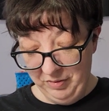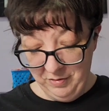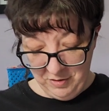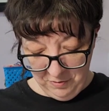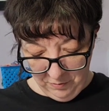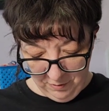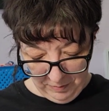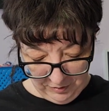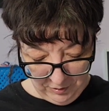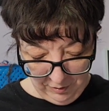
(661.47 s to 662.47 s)
the 2
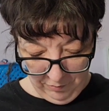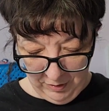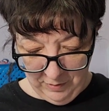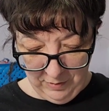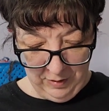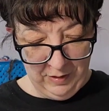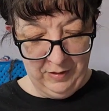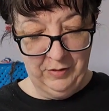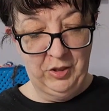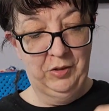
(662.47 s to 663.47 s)
specialty threads are
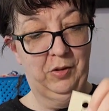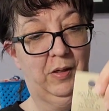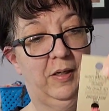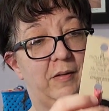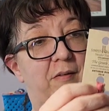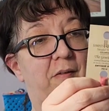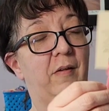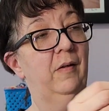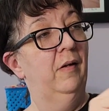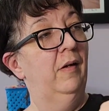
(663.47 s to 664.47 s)
Gentle Arts
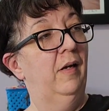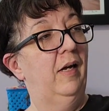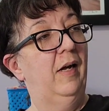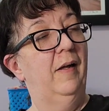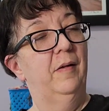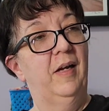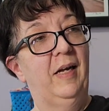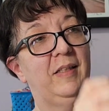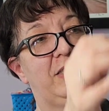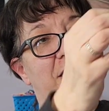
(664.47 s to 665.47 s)

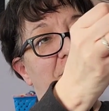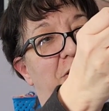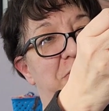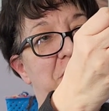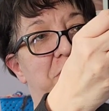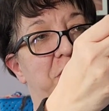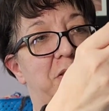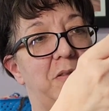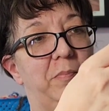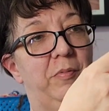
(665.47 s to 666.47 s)
Antique Roses, which
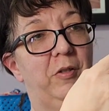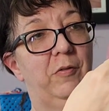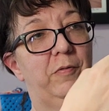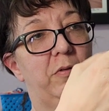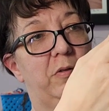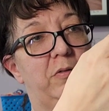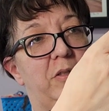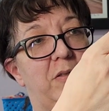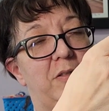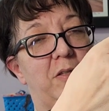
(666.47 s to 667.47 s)
is a beautiful
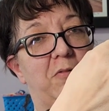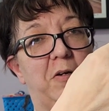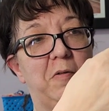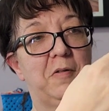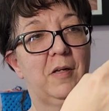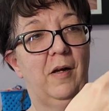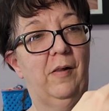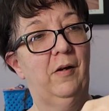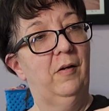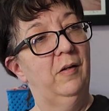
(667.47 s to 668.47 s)
dusty rose
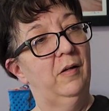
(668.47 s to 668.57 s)
color.